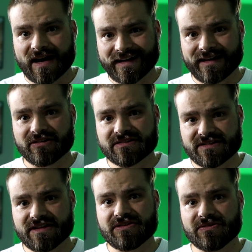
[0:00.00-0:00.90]
I
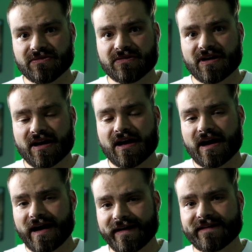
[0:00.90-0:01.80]
guarantee you,
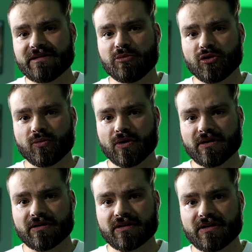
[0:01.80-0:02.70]
I get more
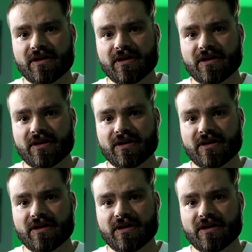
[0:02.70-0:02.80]
work